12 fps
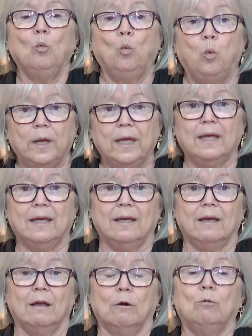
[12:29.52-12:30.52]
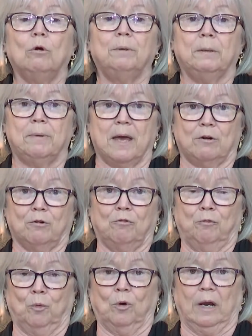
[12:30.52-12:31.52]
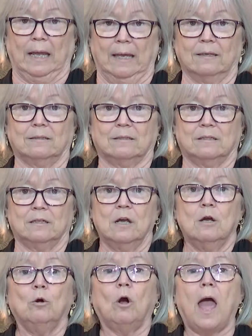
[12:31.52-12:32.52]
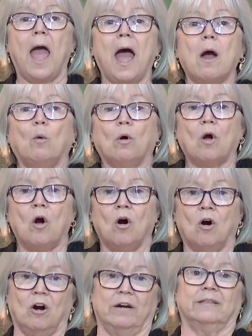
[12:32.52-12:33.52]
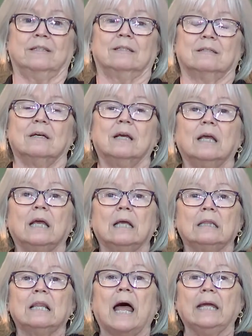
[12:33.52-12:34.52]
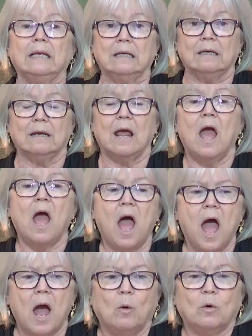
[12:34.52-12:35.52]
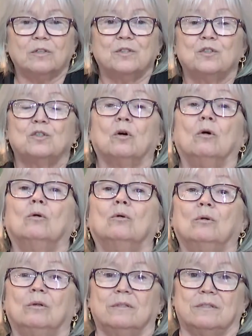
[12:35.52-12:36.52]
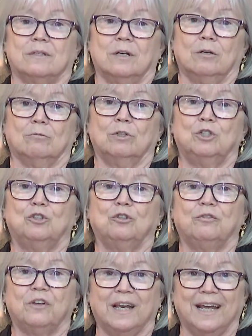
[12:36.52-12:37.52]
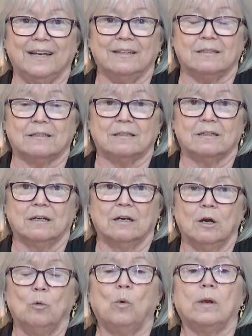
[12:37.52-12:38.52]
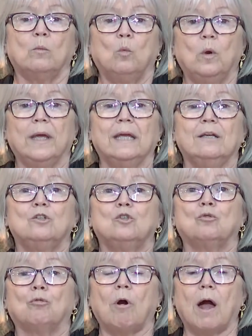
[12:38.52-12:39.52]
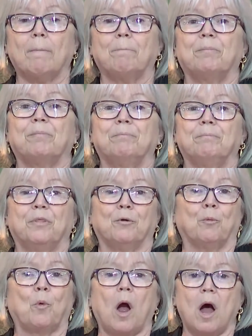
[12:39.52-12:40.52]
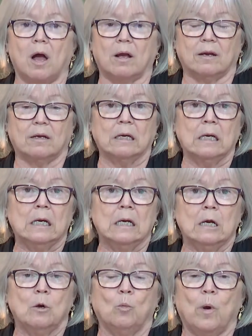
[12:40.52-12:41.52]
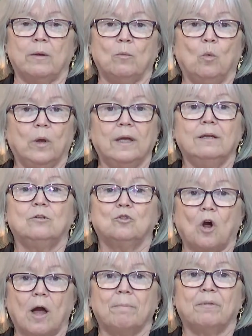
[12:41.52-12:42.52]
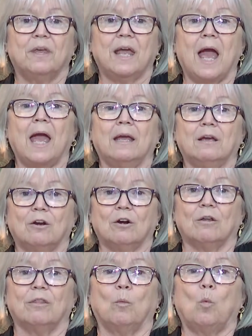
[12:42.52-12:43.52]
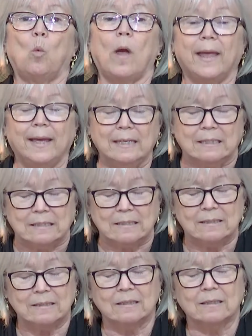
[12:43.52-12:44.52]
We will be better for it. Our hearts lighten. Our souls rejuvenate when we drop the rock, when we drop the anchor, the weight